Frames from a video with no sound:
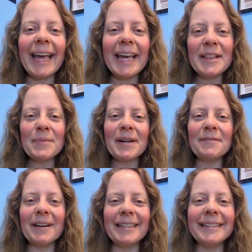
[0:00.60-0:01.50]
Hey there, my
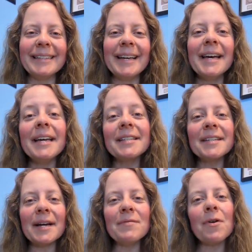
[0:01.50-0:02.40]
friend. It's
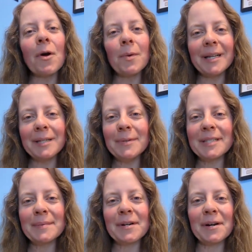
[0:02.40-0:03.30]
time for our weekly
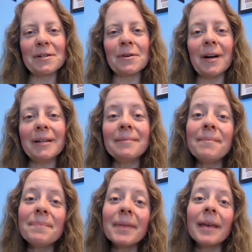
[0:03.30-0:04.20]
wisdom card draw.
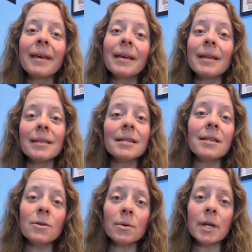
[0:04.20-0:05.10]
This
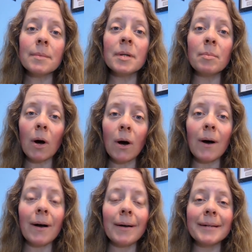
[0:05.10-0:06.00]
is your time to
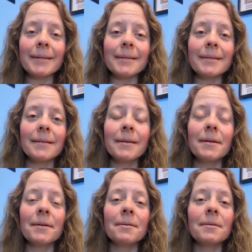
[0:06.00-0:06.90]
pause,
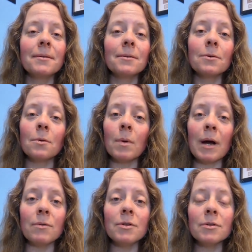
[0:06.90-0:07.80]

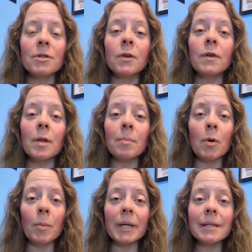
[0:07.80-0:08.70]
ground yourself in the
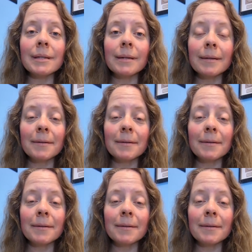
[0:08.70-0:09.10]
moment,